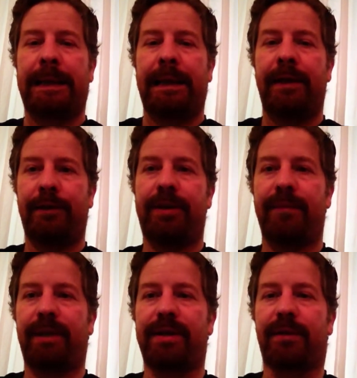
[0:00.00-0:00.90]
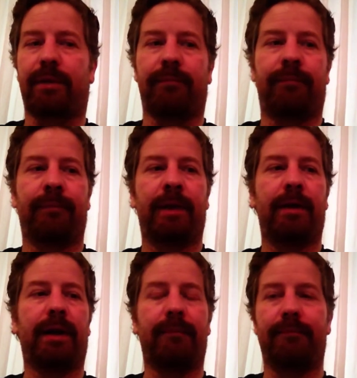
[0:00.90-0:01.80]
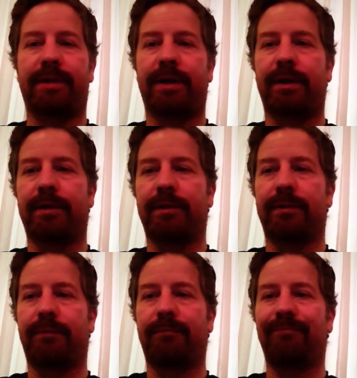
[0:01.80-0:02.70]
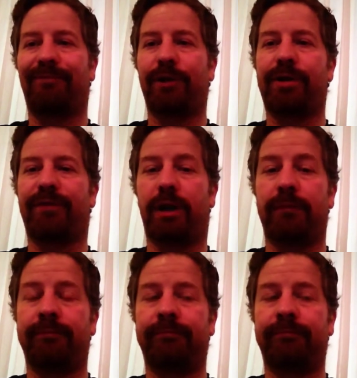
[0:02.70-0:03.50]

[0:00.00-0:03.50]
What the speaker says: Here's the basic one. Alright, so first of all,